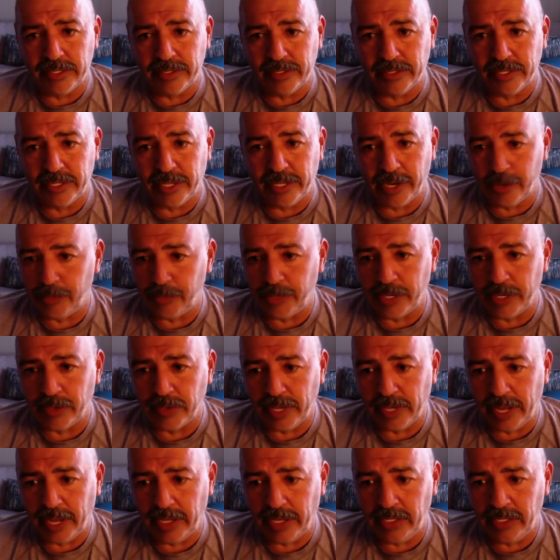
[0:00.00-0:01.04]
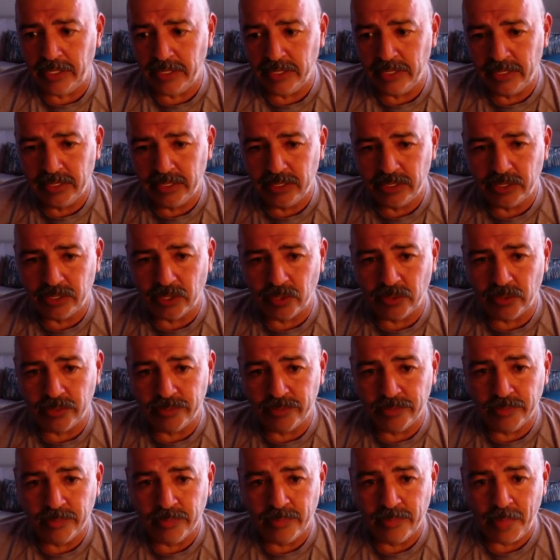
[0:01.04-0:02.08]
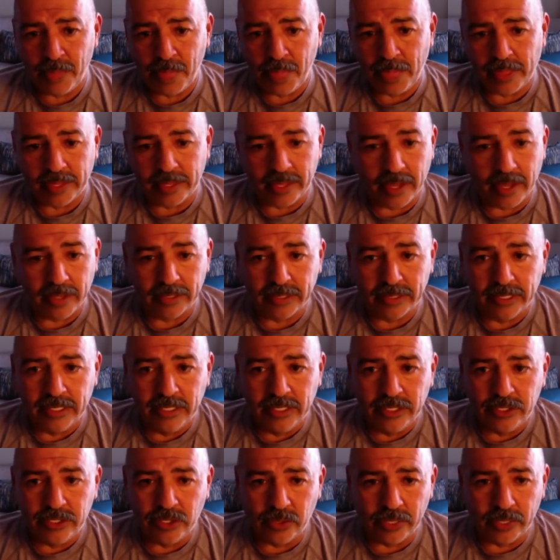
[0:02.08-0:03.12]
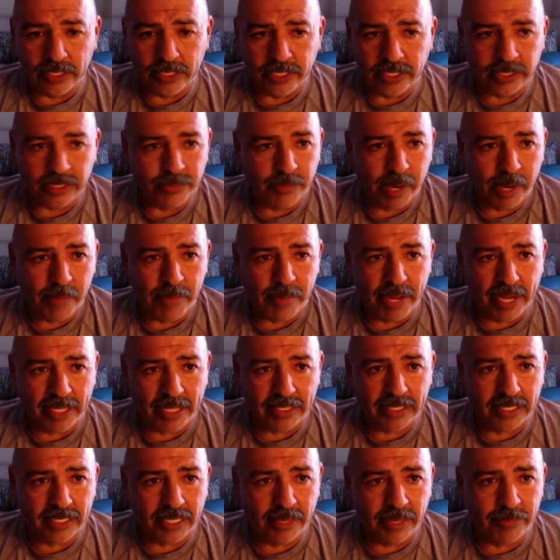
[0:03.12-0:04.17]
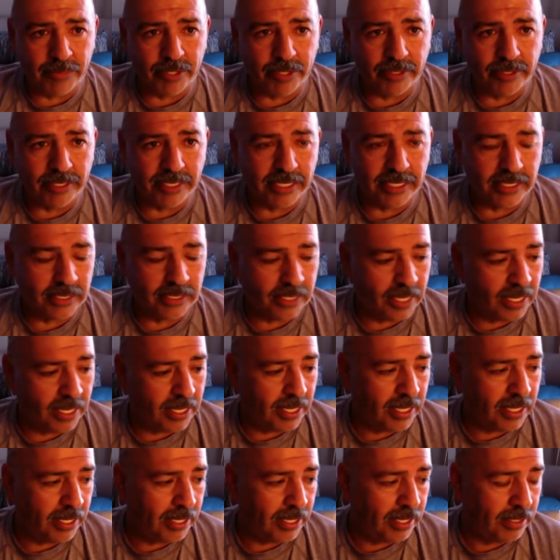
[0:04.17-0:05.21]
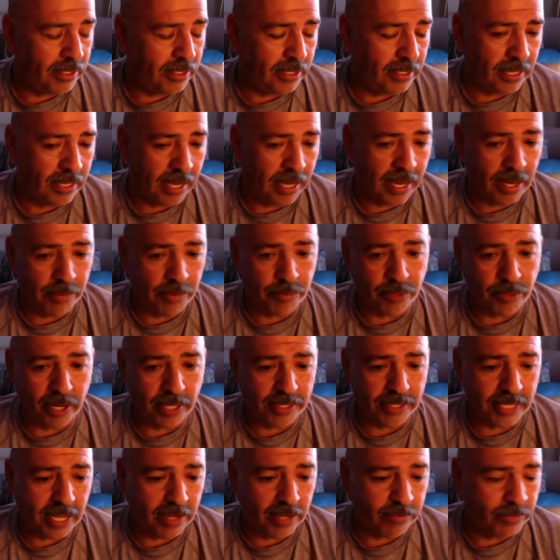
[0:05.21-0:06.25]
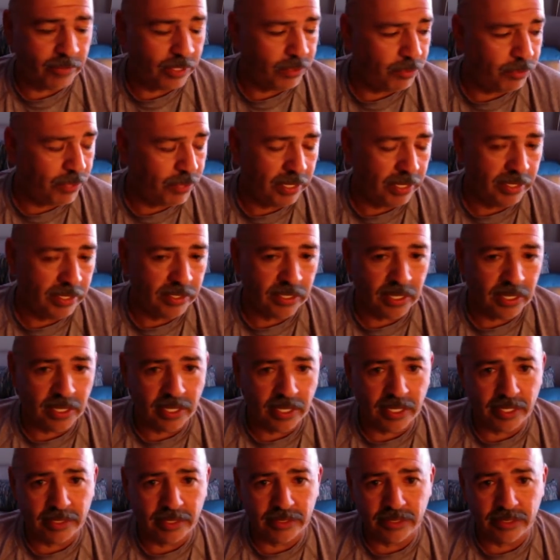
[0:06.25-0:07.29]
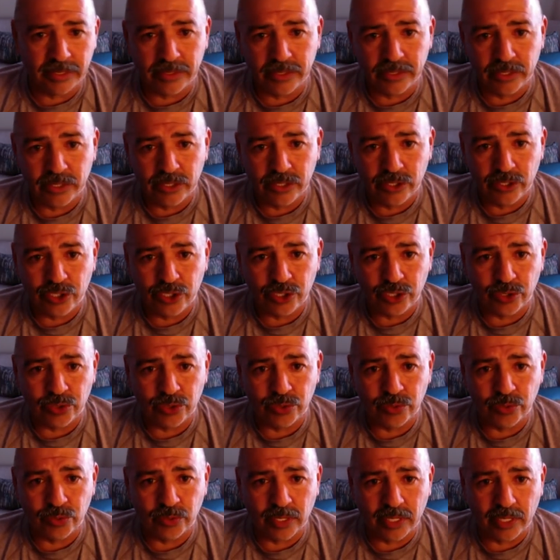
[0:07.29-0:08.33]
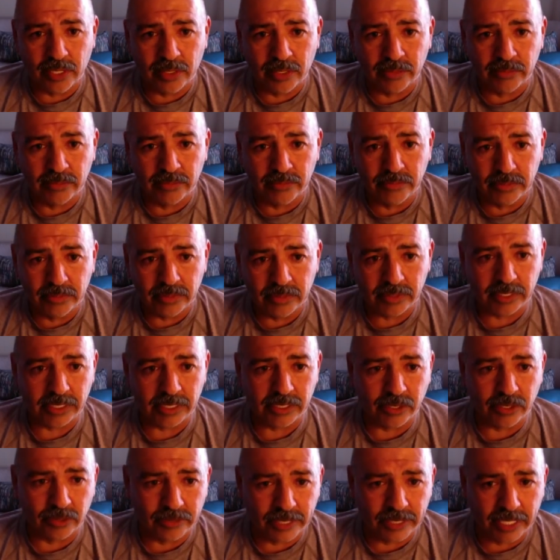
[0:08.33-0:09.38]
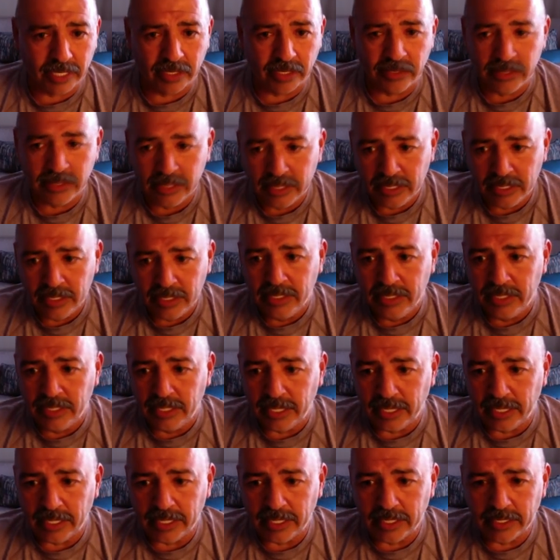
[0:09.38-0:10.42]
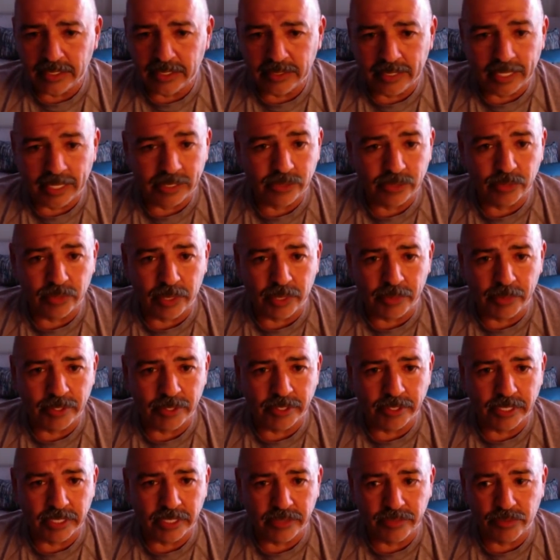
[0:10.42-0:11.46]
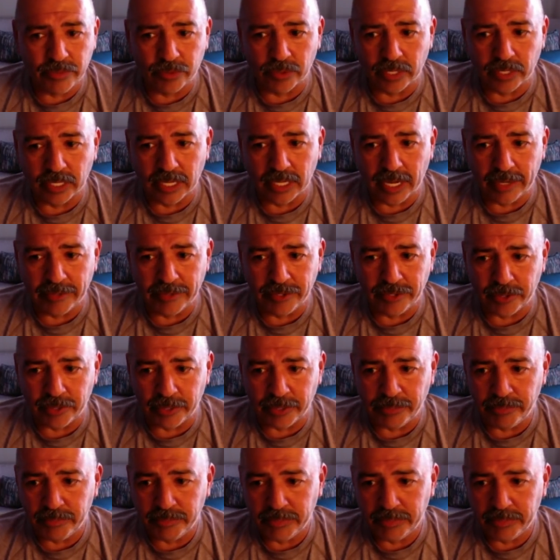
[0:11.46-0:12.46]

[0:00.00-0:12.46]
hear me okay. So yeah, so it's just my Mac that I'm using. I had brought that with me to this hotel, and that's what I'm using for the live stream.